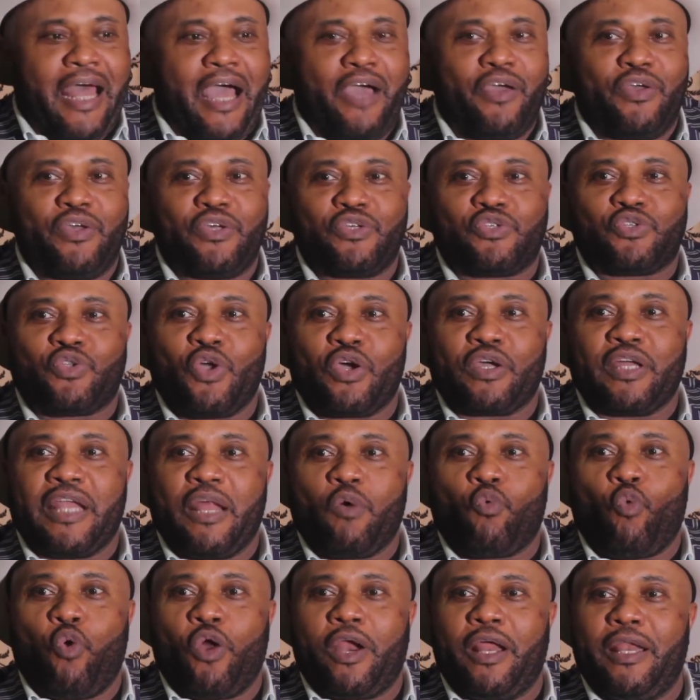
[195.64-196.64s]
now he's talking
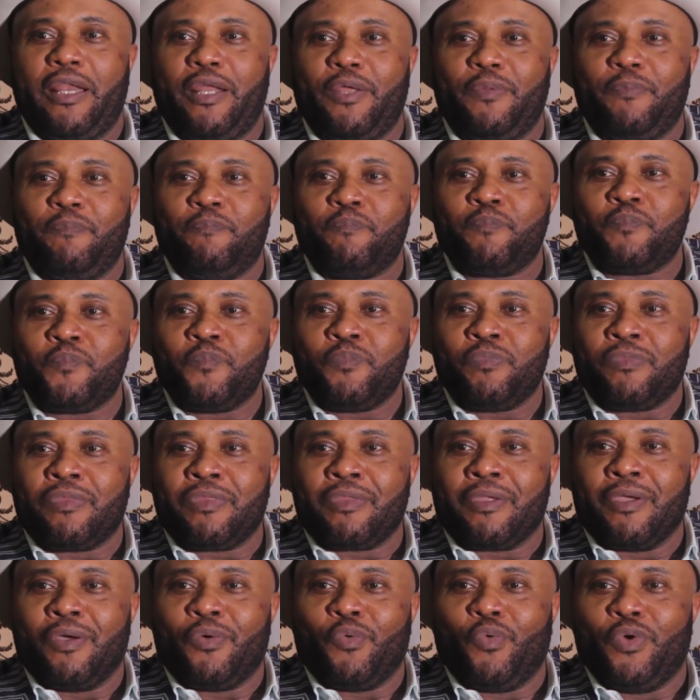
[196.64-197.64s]
about quarreling
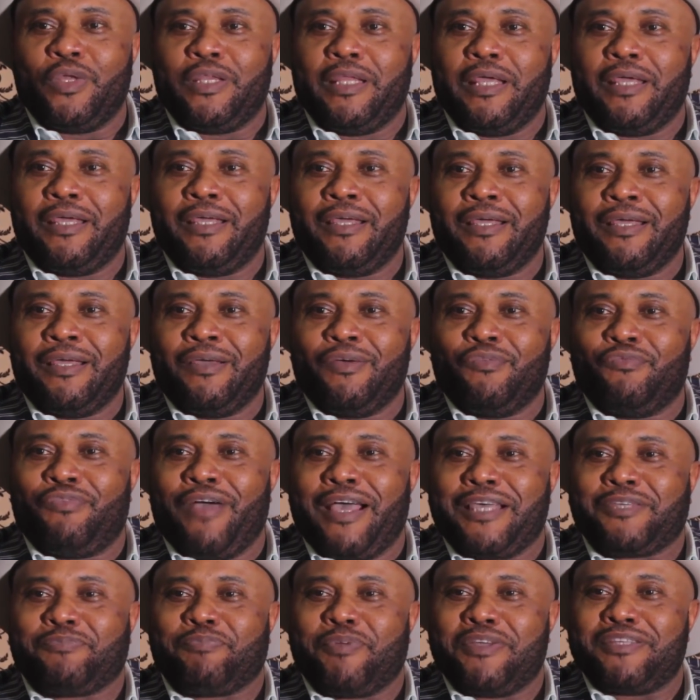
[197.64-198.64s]
with the
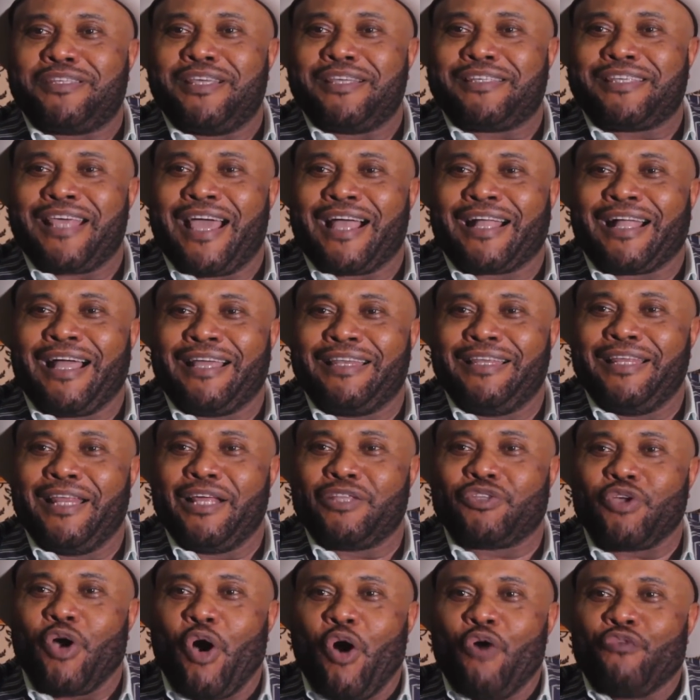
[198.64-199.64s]
vice presidential
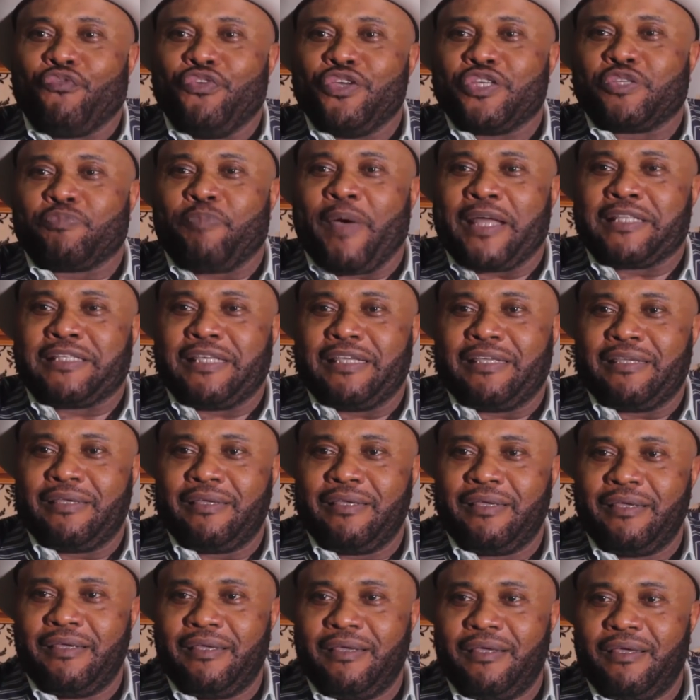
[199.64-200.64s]
candidate of his party.
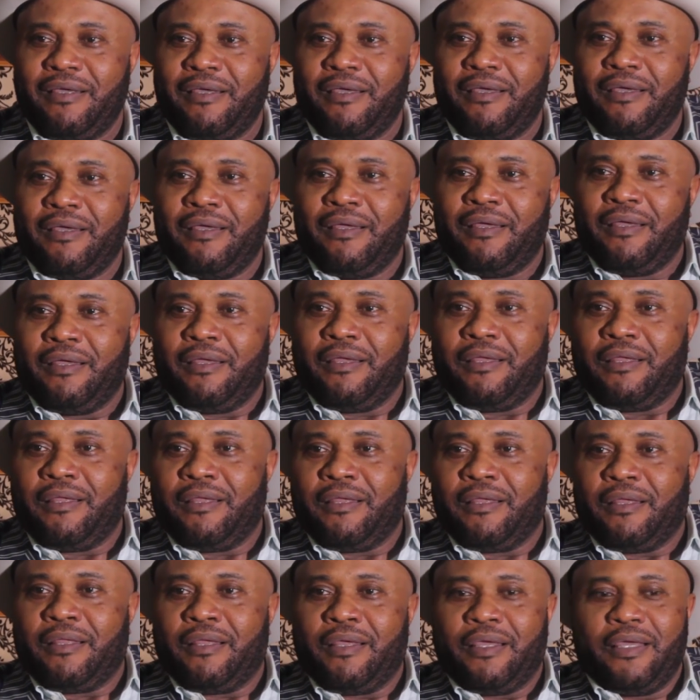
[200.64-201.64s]

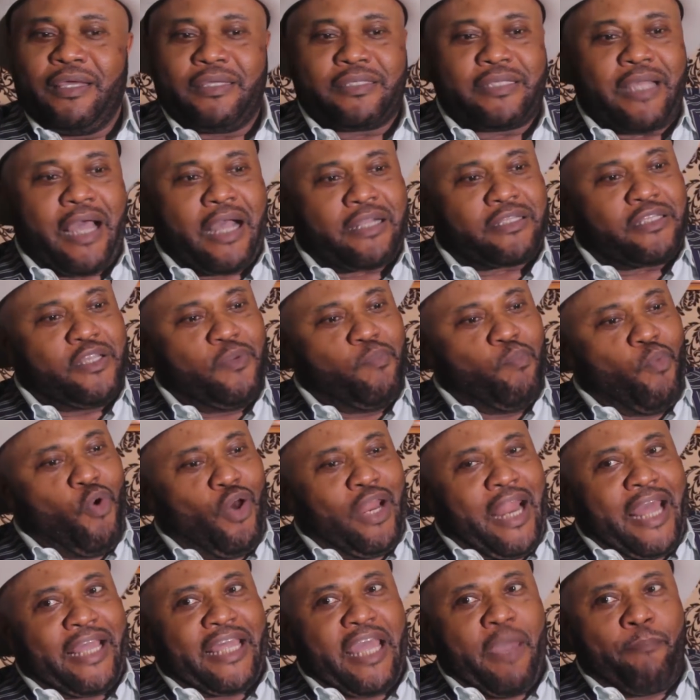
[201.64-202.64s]
He's acting
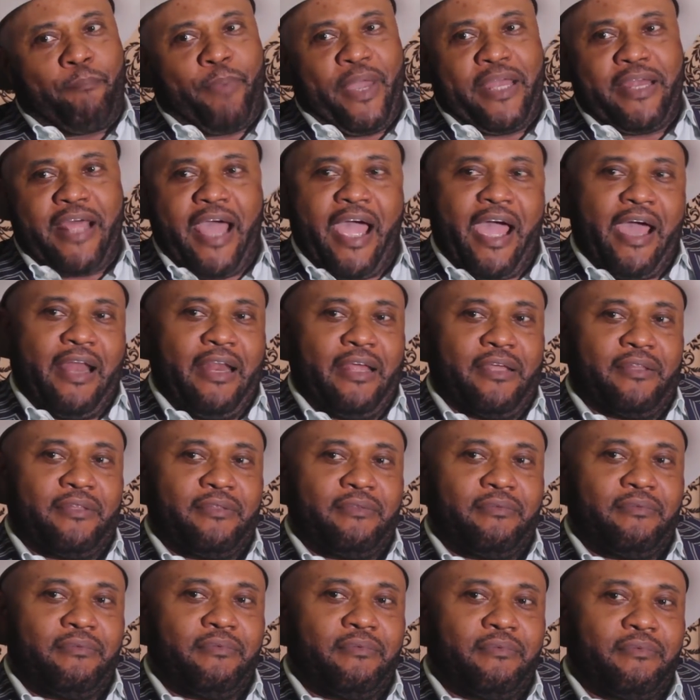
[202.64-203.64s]
more like a paid hireling.
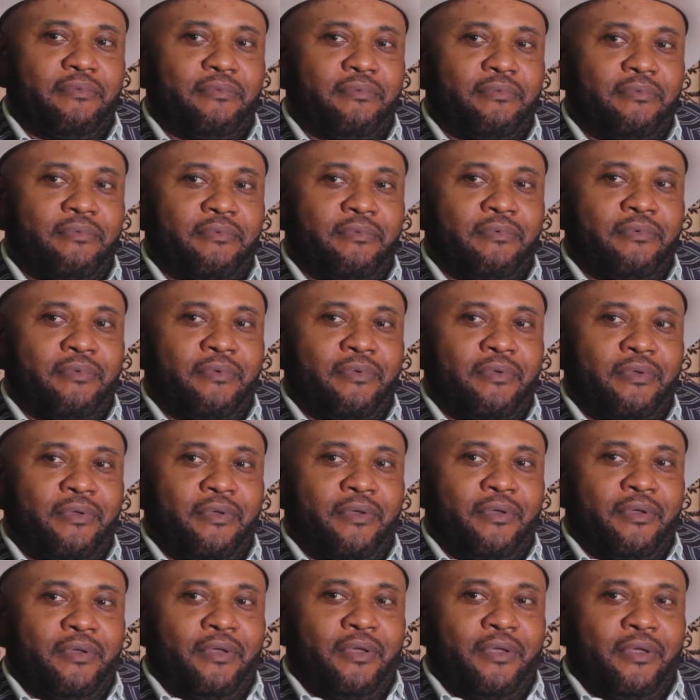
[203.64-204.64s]

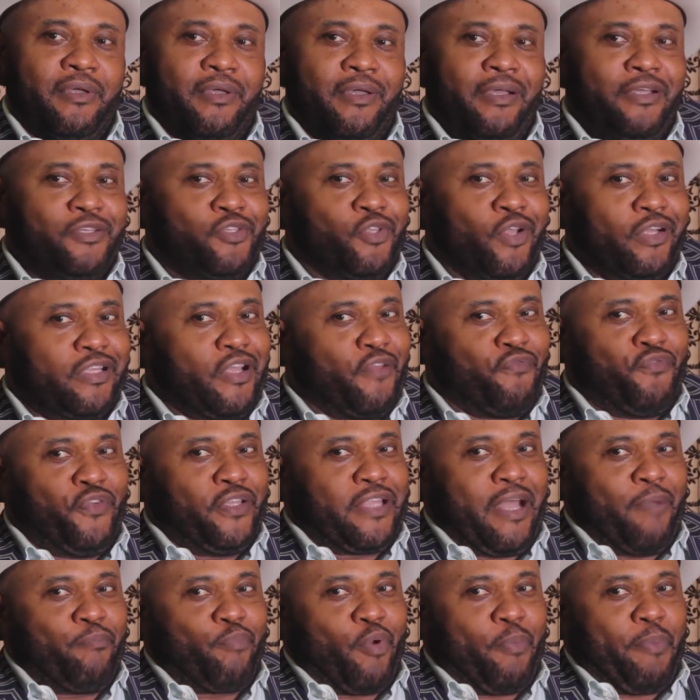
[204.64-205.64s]
He's not a
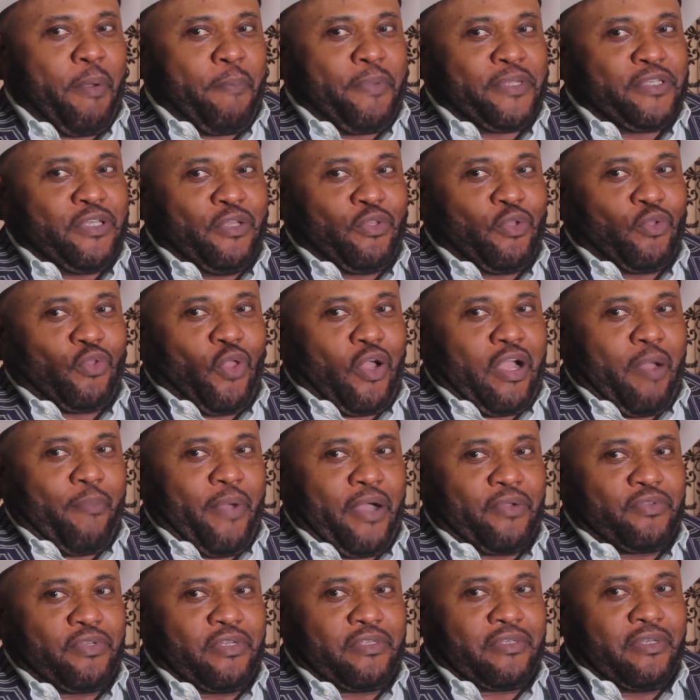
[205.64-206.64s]
fit and proper person to talk
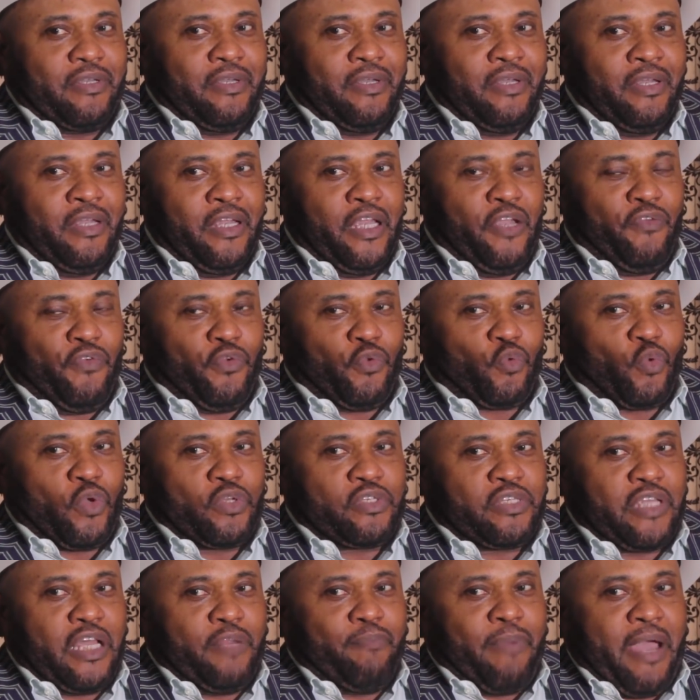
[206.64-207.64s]
about it. If it
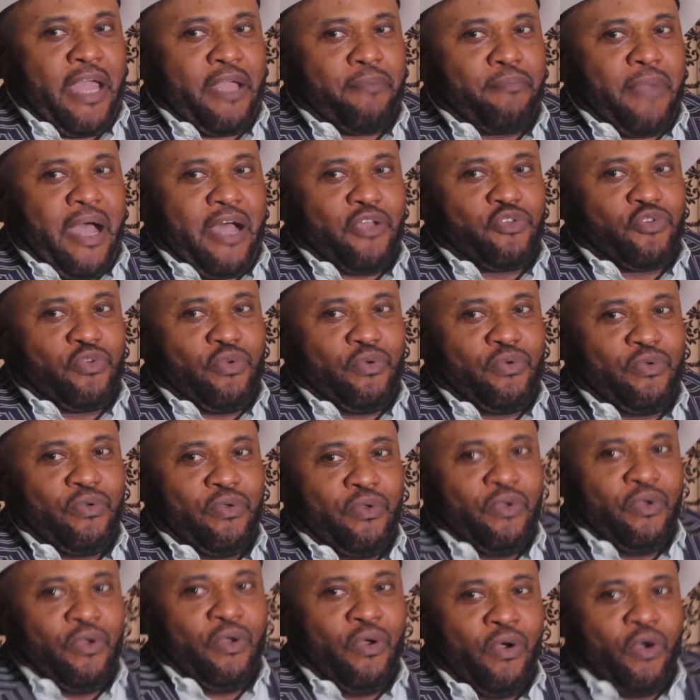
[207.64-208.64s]
was said by Ikpazu
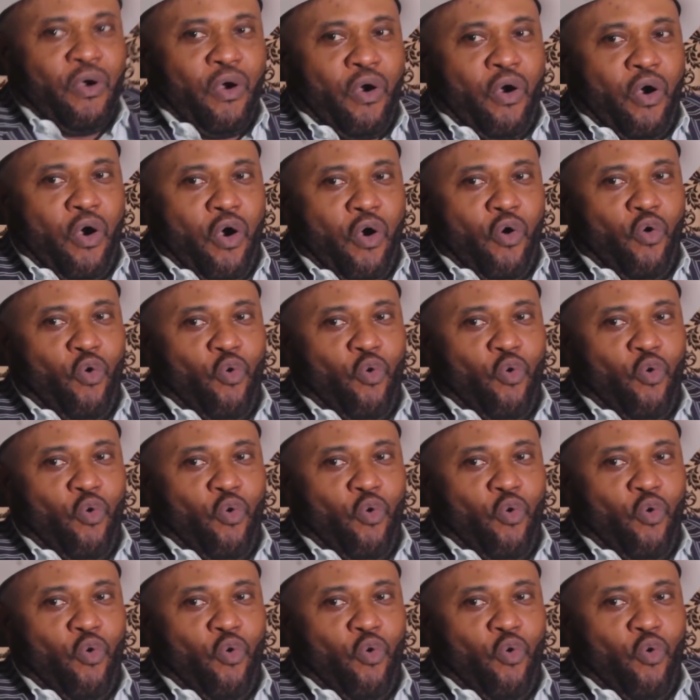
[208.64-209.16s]
or